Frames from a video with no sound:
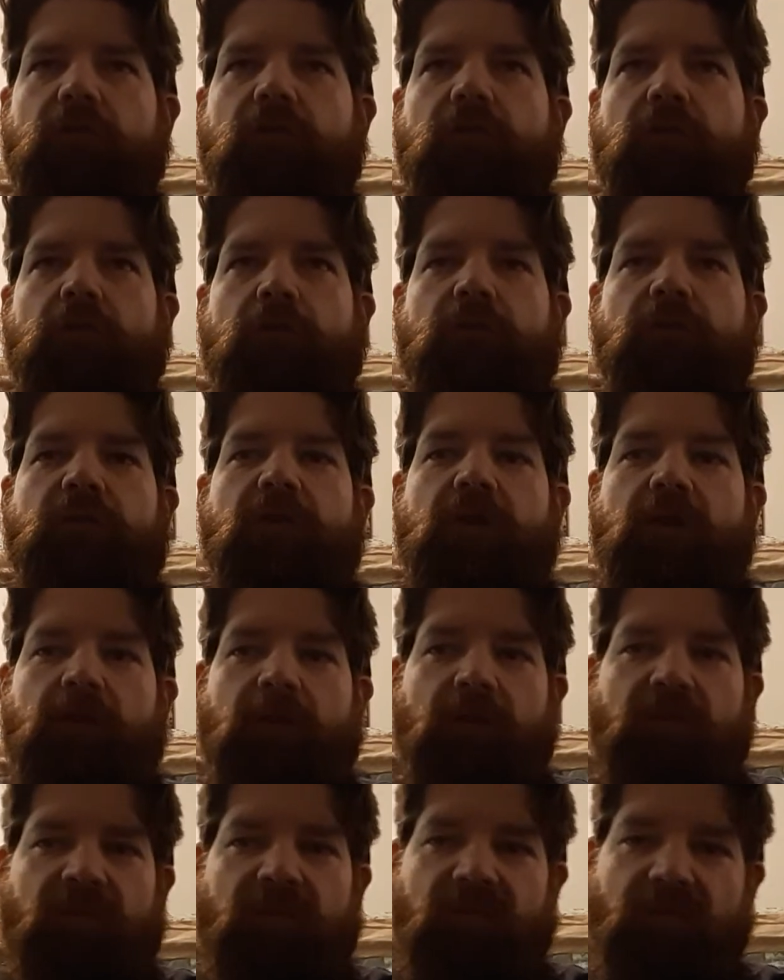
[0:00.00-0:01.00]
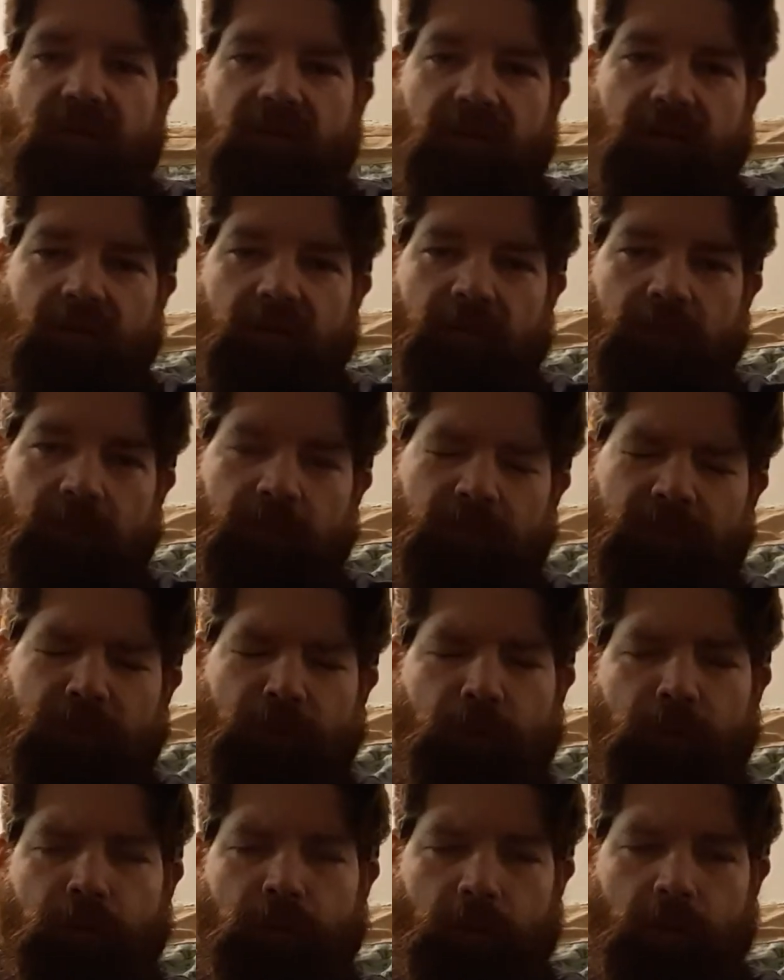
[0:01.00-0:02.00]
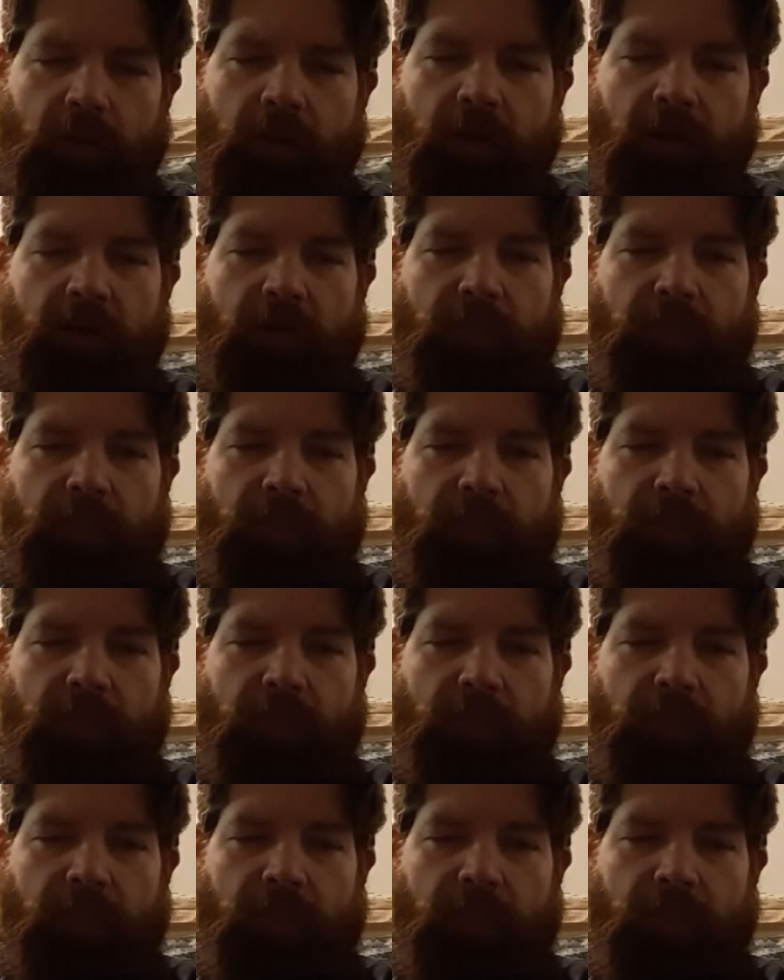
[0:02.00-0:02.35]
you're seeing the seeds of her